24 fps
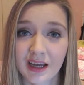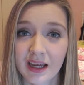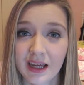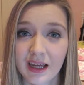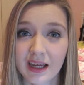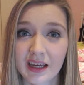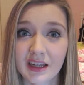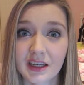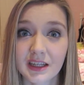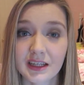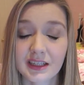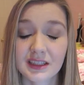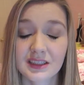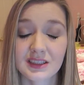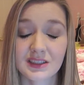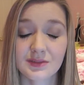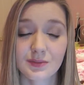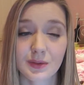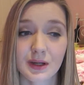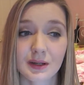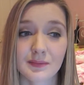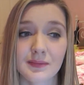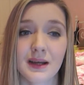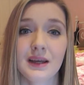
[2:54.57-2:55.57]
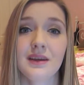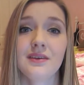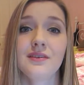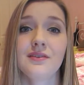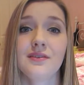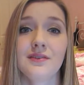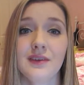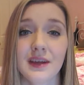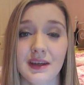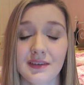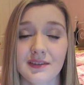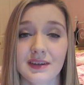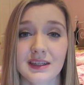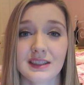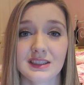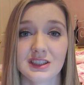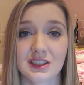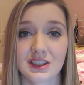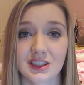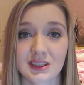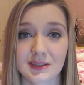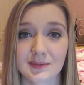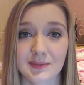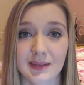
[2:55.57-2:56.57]
And it's one of my
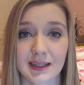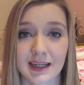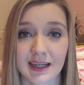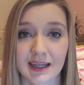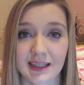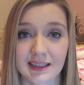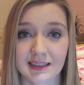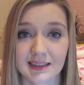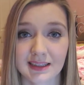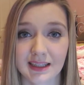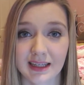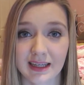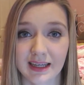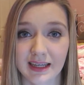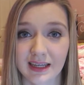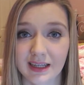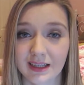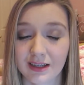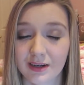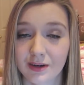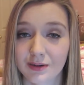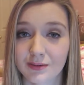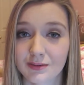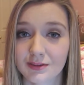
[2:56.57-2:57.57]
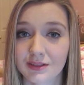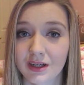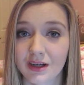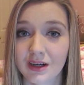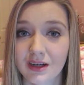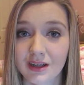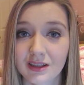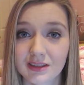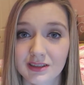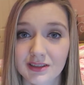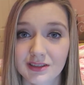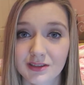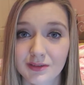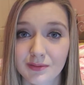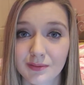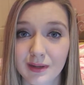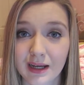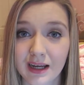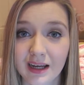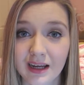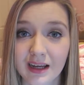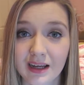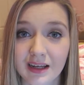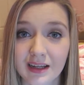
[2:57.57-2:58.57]
favorites just because it goes on so
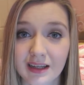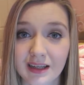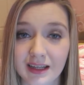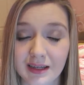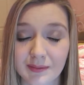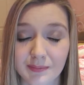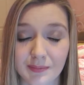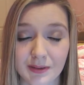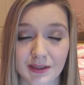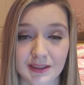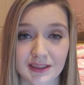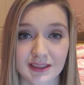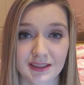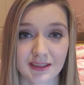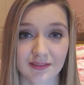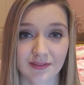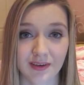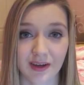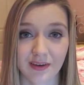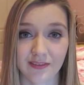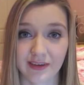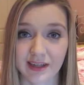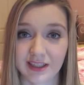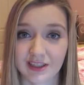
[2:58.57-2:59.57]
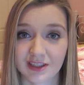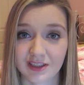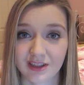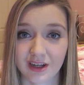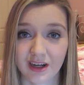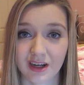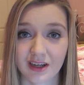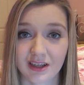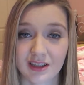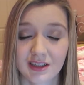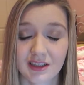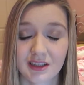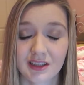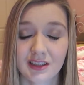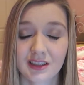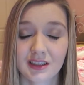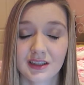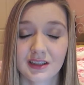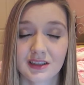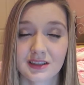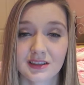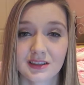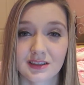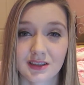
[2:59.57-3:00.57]
well, it puts the foundation on
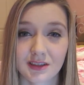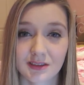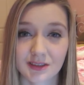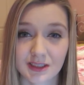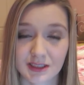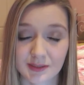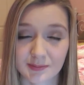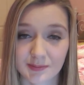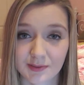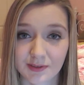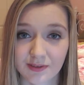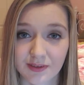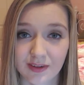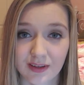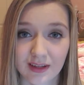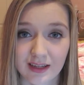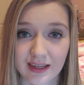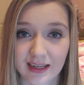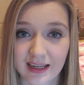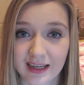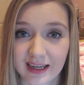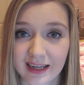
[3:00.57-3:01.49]
so smoothly,